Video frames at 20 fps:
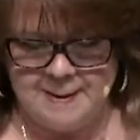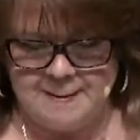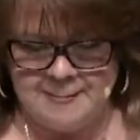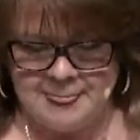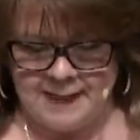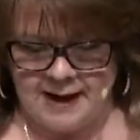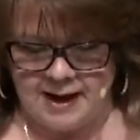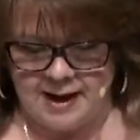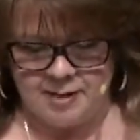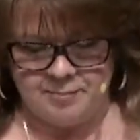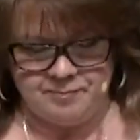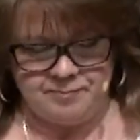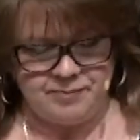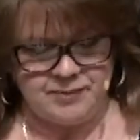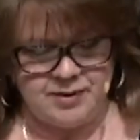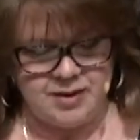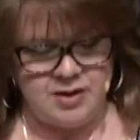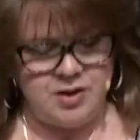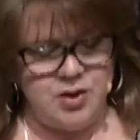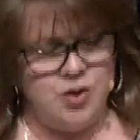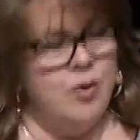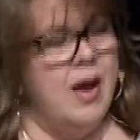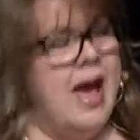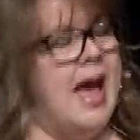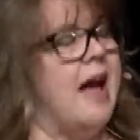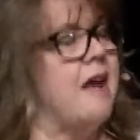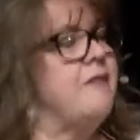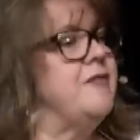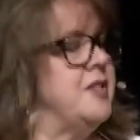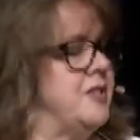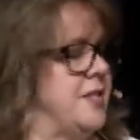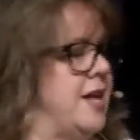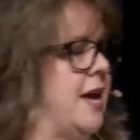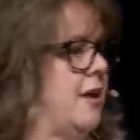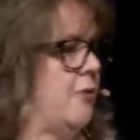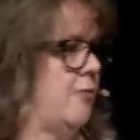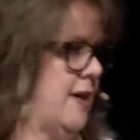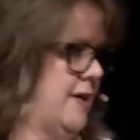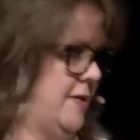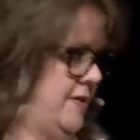Um, you have to take
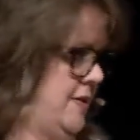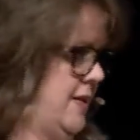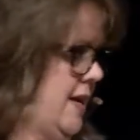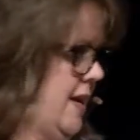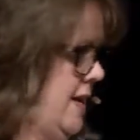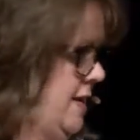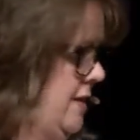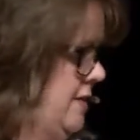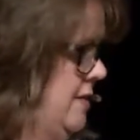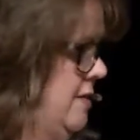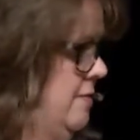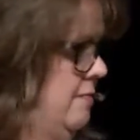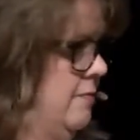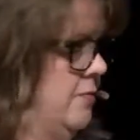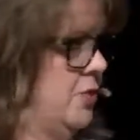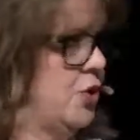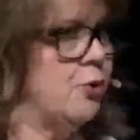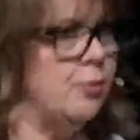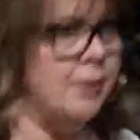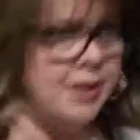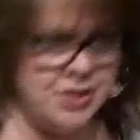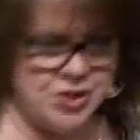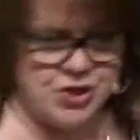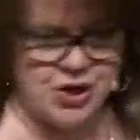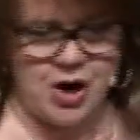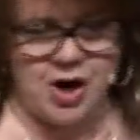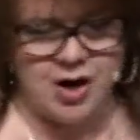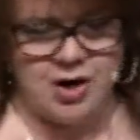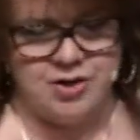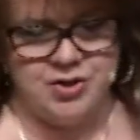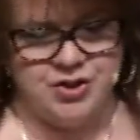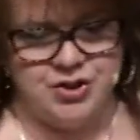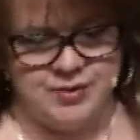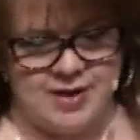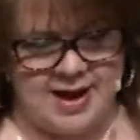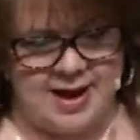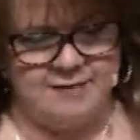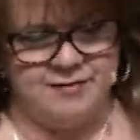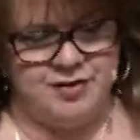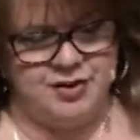rest days to recharge. You
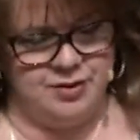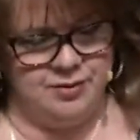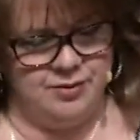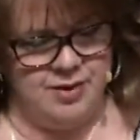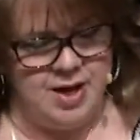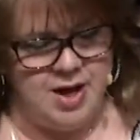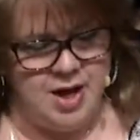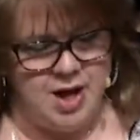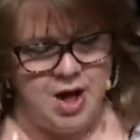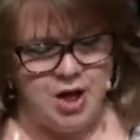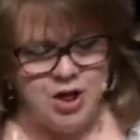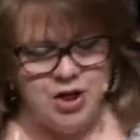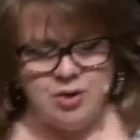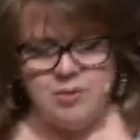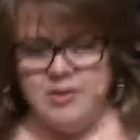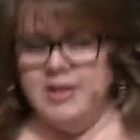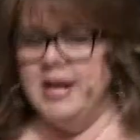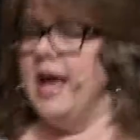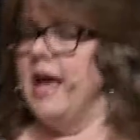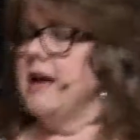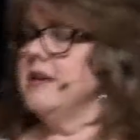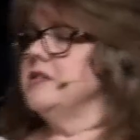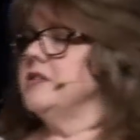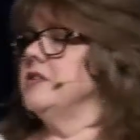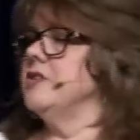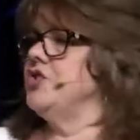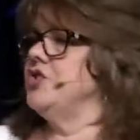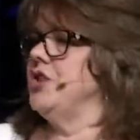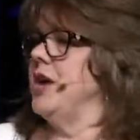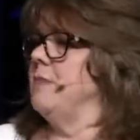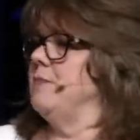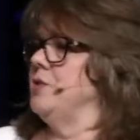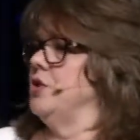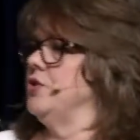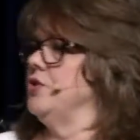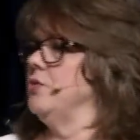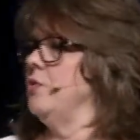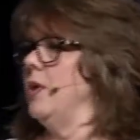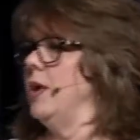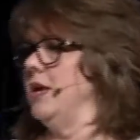have to. You know, in Exodus chapter
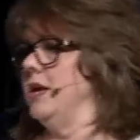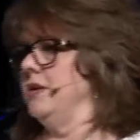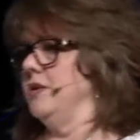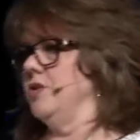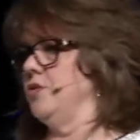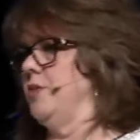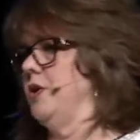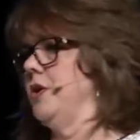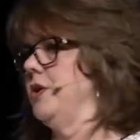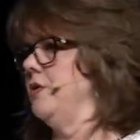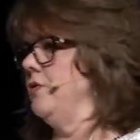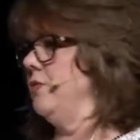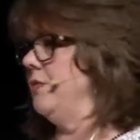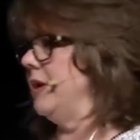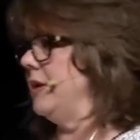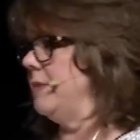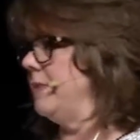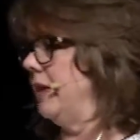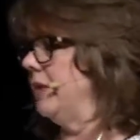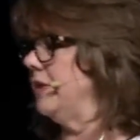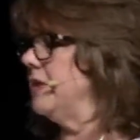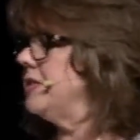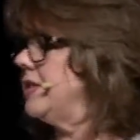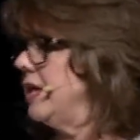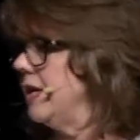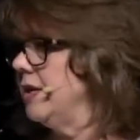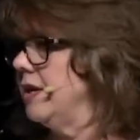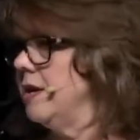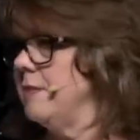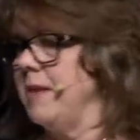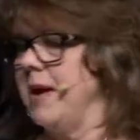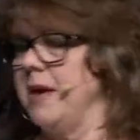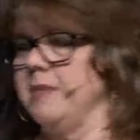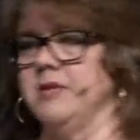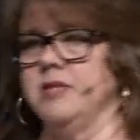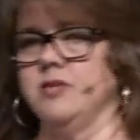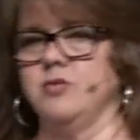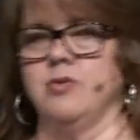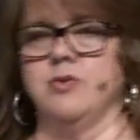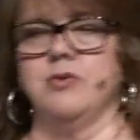20, it's where you read about the Ten
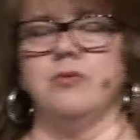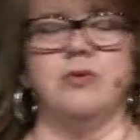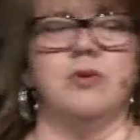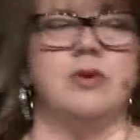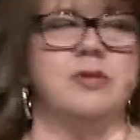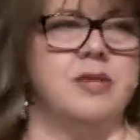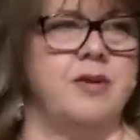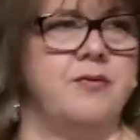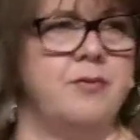Commandments, where the Lord has given